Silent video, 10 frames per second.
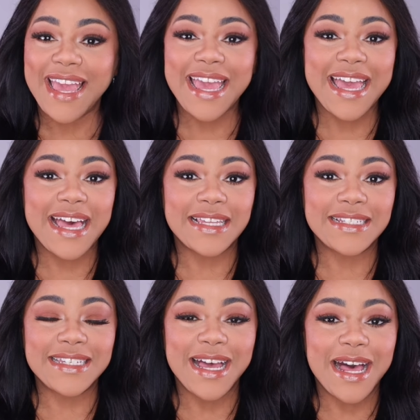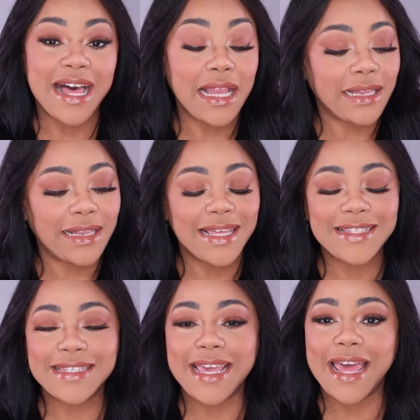And uh,
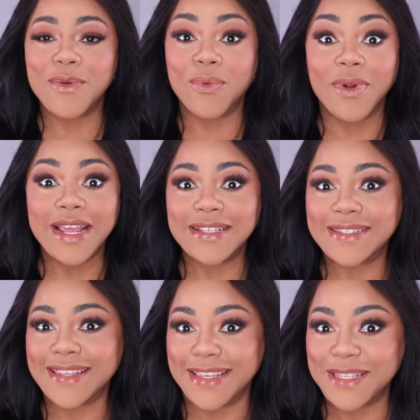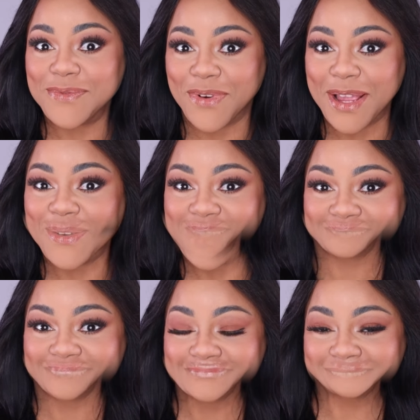let's get right into these
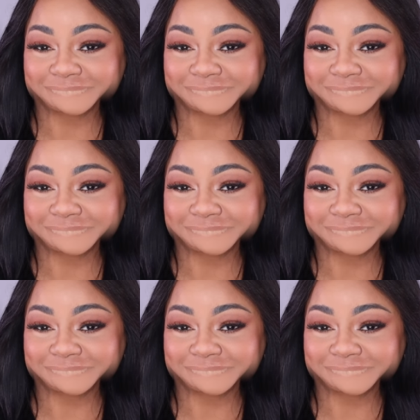fragrances.